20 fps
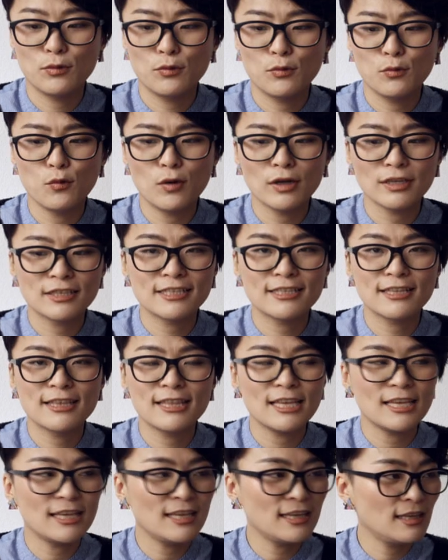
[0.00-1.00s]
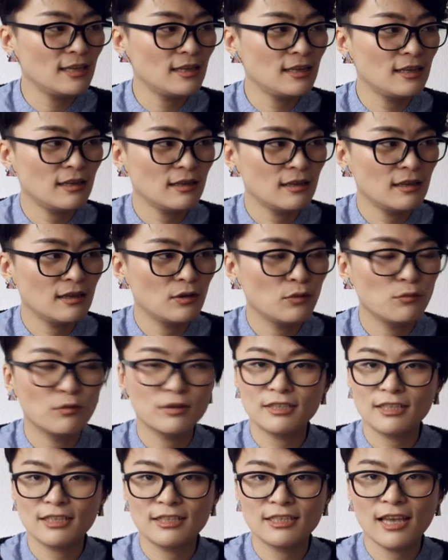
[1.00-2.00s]
What's the
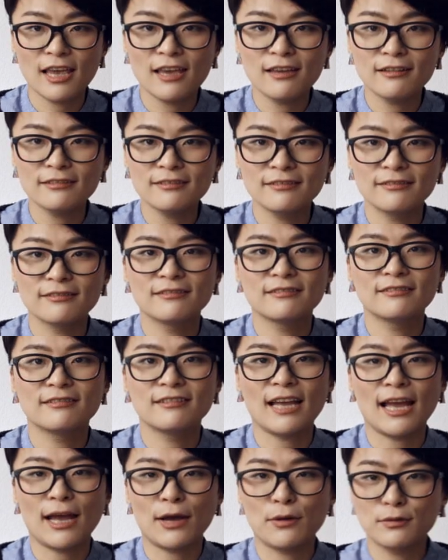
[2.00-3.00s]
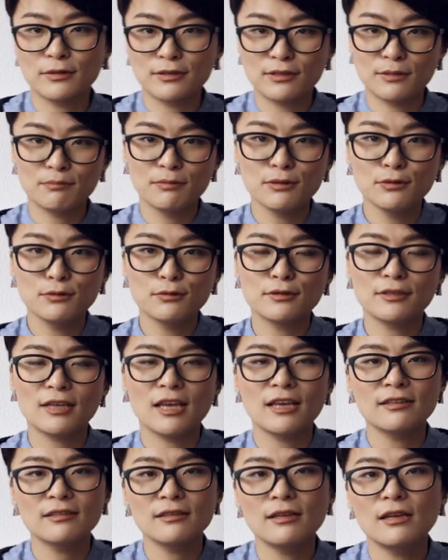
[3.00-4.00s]
scale? How is the blues
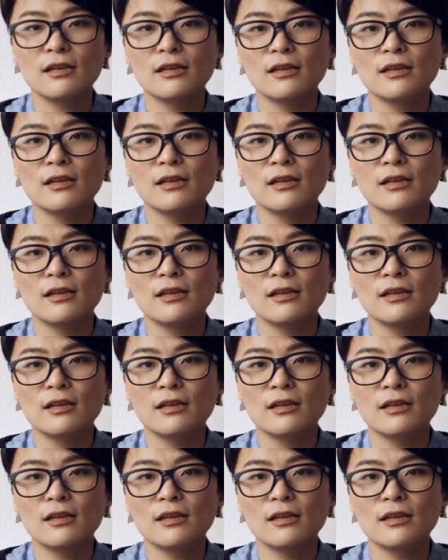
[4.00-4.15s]
scale?